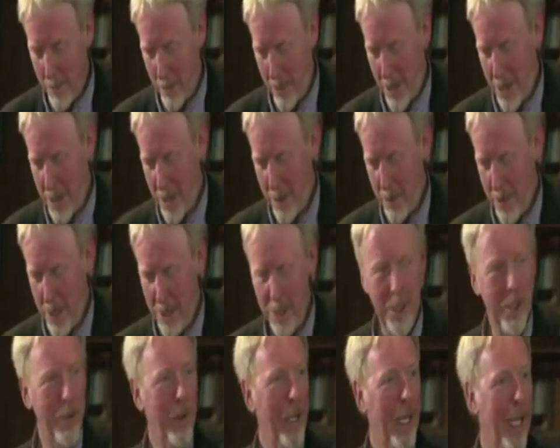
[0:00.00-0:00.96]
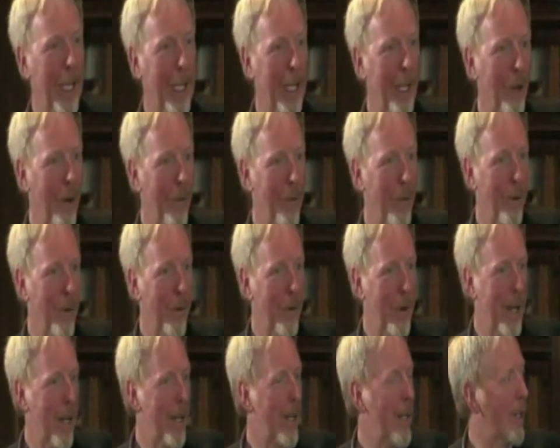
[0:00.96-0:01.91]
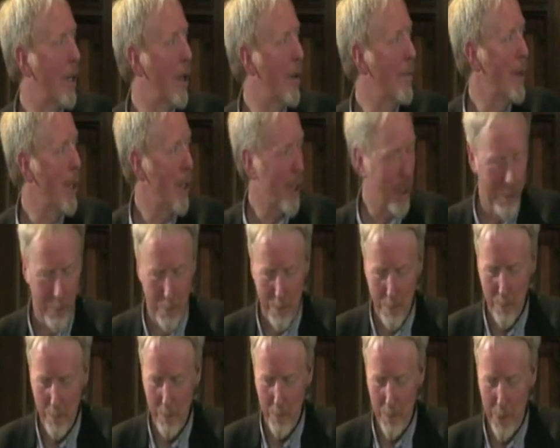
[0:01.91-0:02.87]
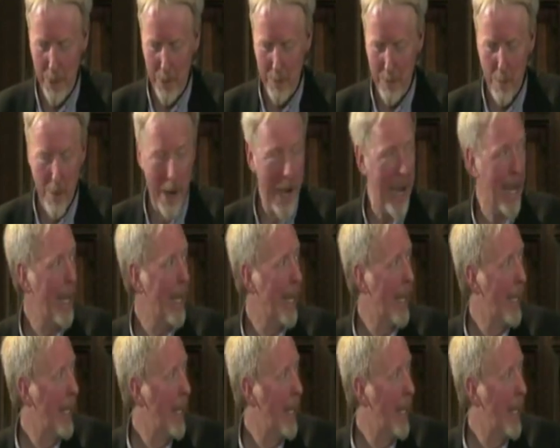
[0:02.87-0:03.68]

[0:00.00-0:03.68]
but I know he's doing it in a lot more uh, commercial sort of a way.